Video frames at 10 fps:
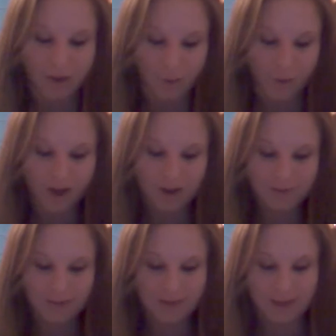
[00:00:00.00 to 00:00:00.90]
One
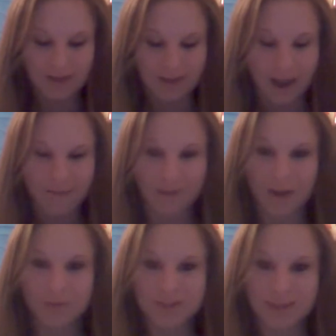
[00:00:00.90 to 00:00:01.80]
of the things that I
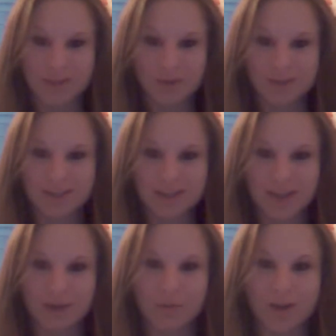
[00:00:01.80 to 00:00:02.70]
found was
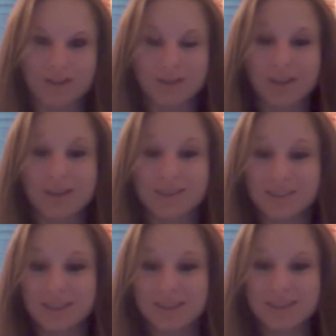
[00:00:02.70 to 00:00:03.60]
interesting was a
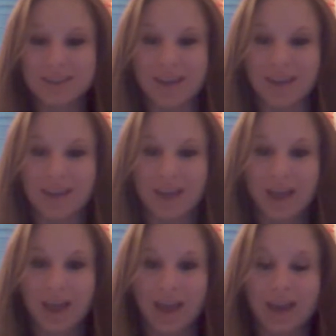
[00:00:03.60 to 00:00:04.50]
statistic,
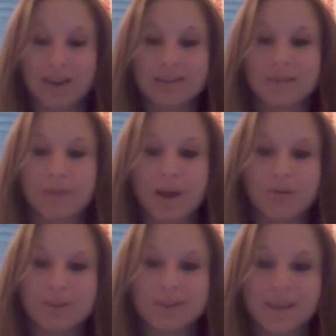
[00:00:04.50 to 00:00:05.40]
and it's about
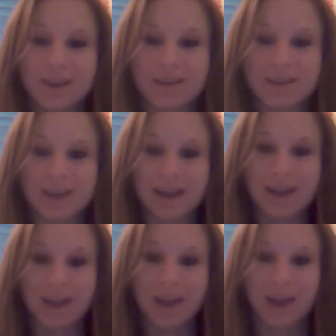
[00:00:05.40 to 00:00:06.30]
recycling.
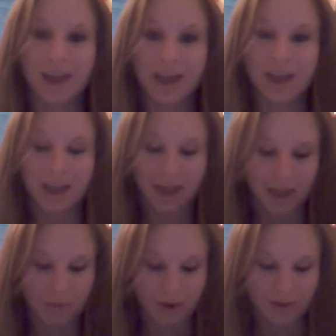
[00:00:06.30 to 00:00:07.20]

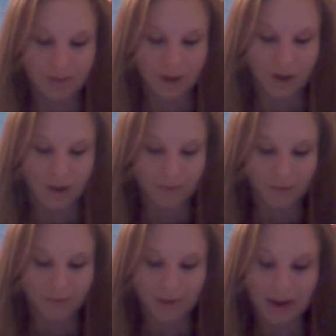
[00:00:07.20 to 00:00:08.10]
And we're going to start off
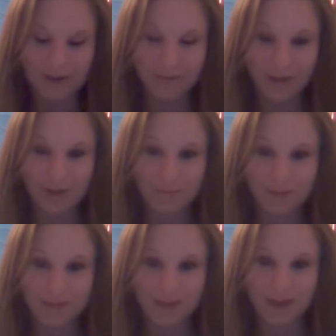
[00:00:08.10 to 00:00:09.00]
with
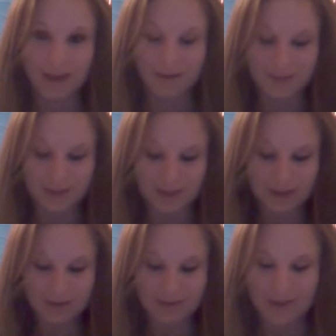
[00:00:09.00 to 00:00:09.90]
95% of
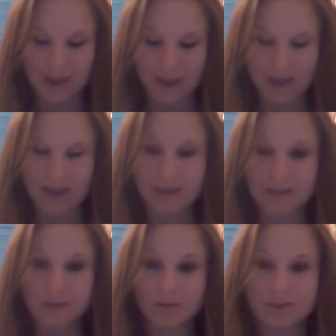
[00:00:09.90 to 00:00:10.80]
steel today
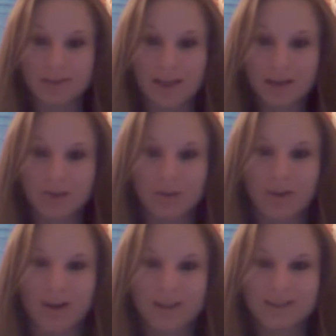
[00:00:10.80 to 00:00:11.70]
is recycled
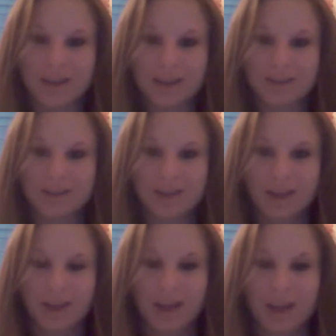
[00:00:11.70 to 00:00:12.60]
content.
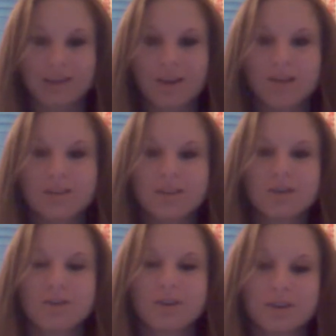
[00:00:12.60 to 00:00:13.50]
It's
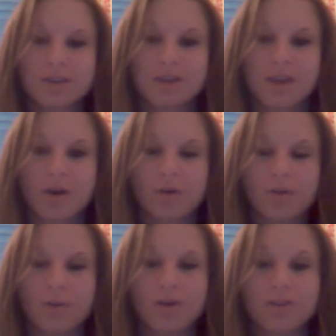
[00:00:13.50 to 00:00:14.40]
also good to
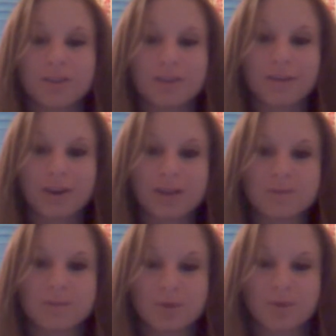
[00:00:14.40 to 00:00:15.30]
know the difference
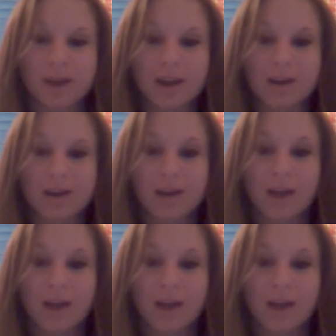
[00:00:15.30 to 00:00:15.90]
between